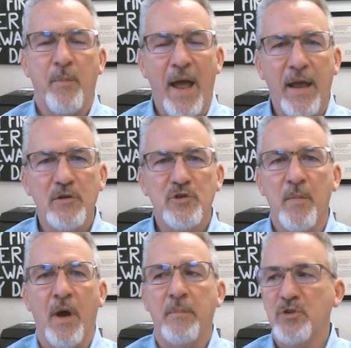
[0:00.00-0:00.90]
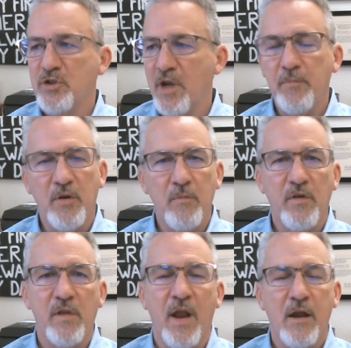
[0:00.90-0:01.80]
packaged them up, shipped them
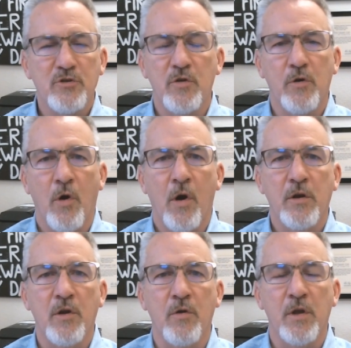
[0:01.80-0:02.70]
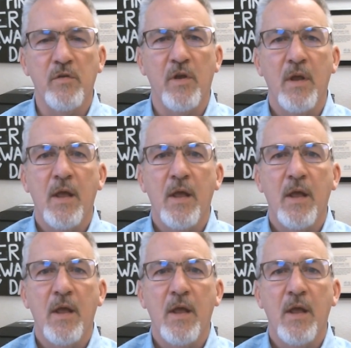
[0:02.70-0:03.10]
to the National Guard unit.